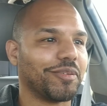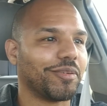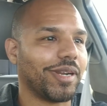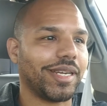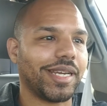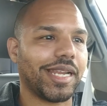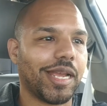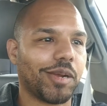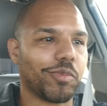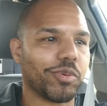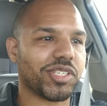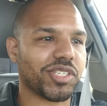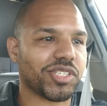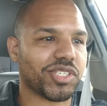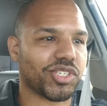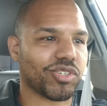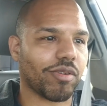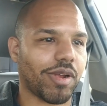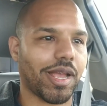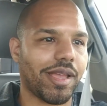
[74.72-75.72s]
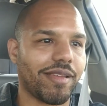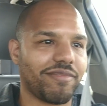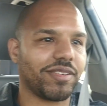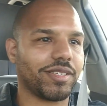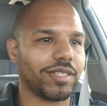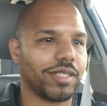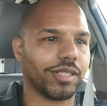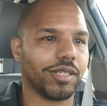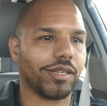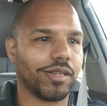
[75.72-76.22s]
Right now we're just
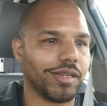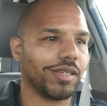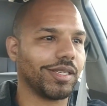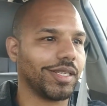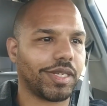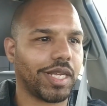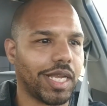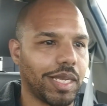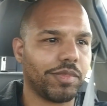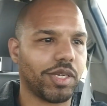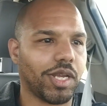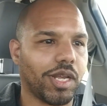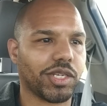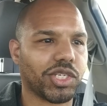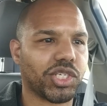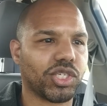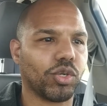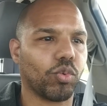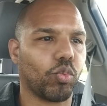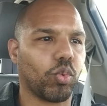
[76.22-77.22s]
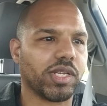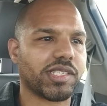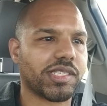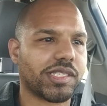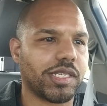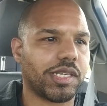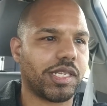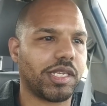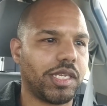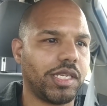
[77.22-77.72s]
driving along. I'm not sure what
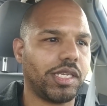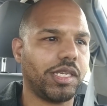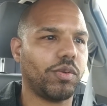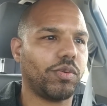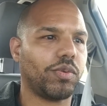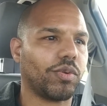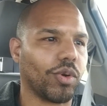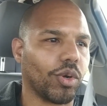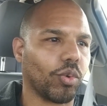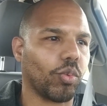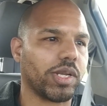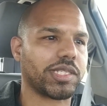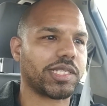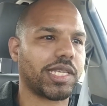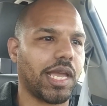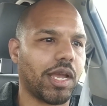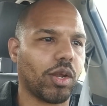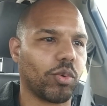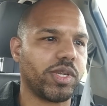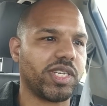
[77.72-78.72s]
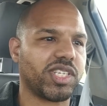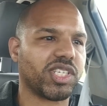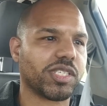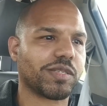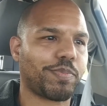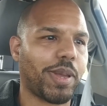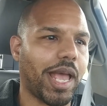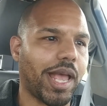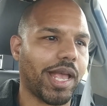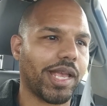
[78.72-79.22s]
city or what town we
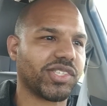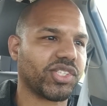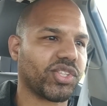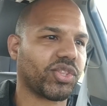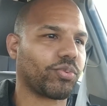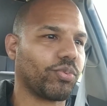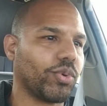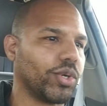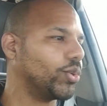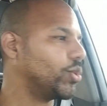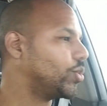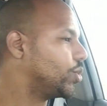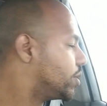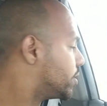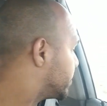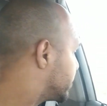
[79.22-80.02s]
just passed through,